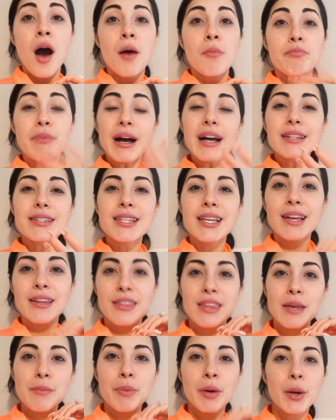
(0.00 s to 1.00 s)
But
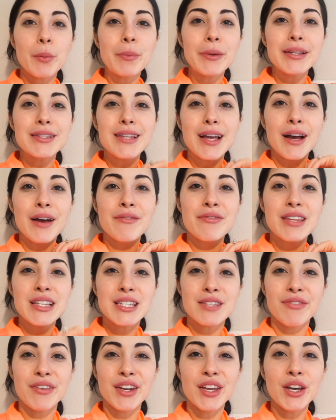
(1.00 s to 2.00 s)
the purpose of
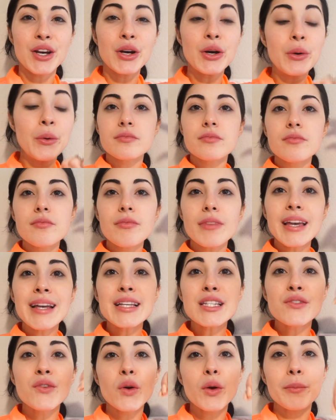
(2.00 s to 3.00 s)
this video
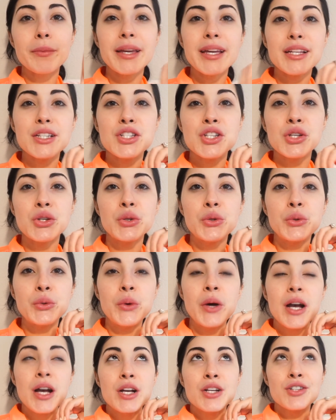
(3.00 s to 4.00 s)
is for me
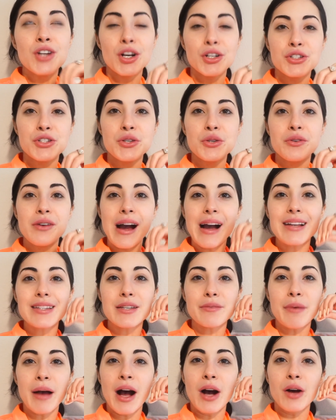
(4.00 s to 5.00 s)
to talk to you guys
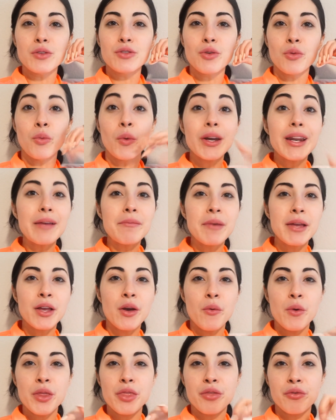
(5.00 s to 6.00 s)
about what I've been
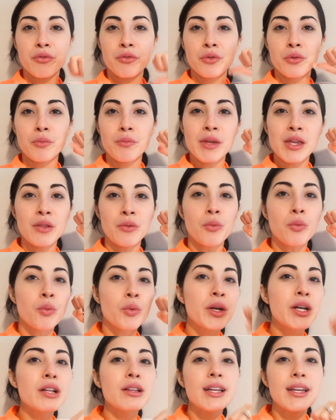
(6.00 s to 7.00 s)
going through, be
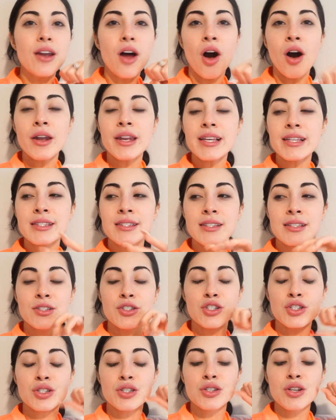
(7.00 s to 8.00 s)
real and honest and
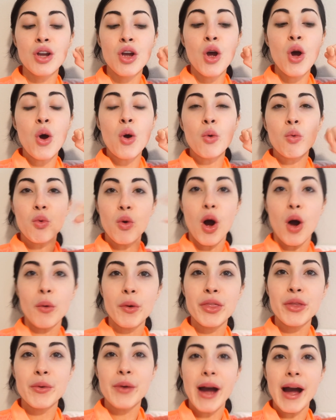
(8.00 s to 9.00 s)
just raw
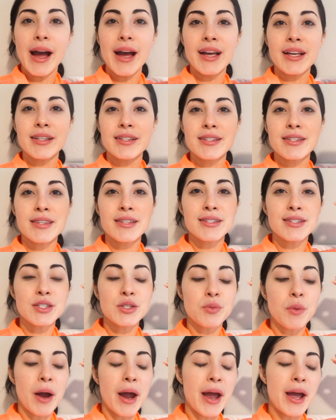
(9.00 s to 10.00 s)
with you guys. This
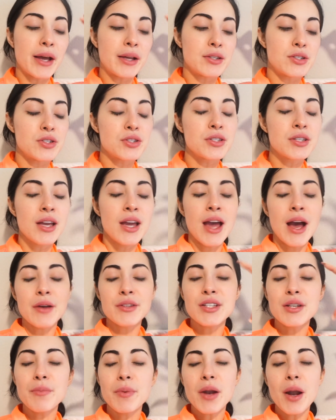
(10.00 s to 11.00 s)
is why I was
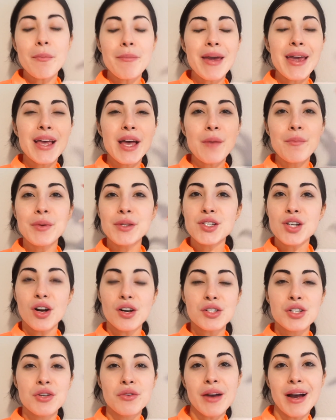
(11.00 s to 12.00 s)
gonna put on makeup and
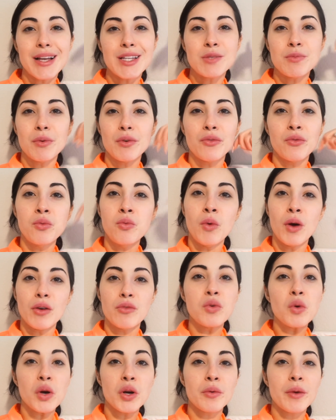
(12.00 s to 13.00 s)
talk to you guys, but
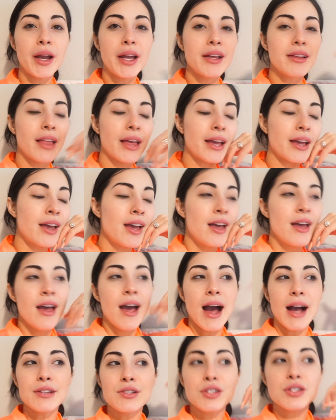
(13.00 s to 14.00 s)
what for, right? Like
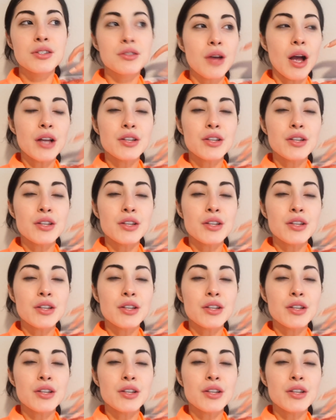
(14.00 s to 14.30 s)
I just